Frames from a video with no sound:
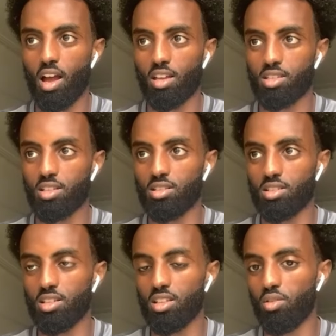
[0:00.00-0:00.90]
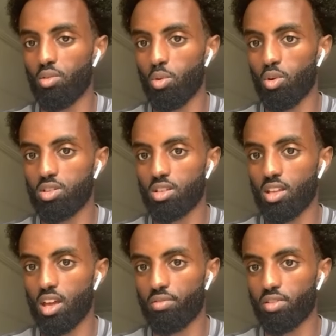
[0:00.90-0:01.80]
I still seen the rewards
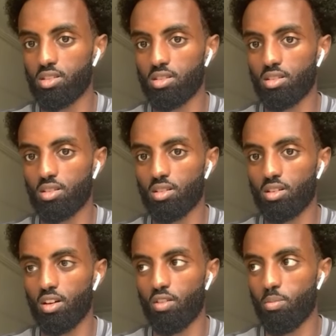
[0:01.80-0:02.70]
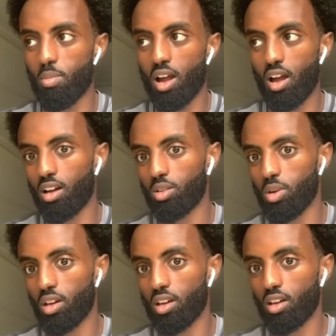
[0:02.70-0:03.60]
and the efforts of my hard
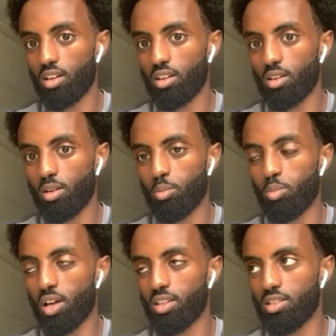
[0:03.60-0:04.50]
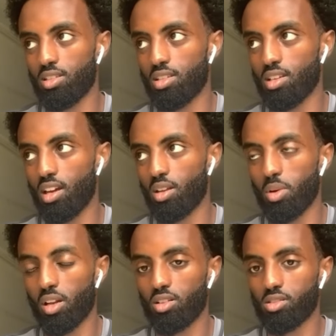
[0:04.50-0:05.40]
work. I didn't see it
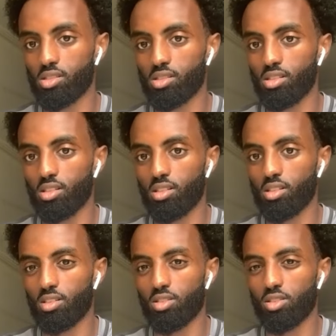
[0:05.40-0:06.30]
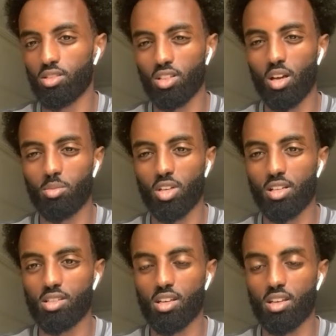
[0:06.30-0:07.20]
anywhere else. Do you get what I'm
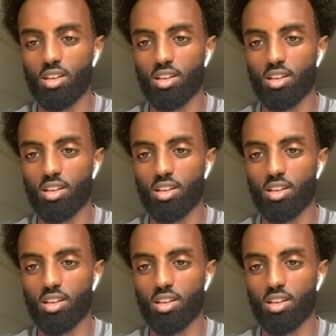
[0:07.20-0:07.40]
trying to say?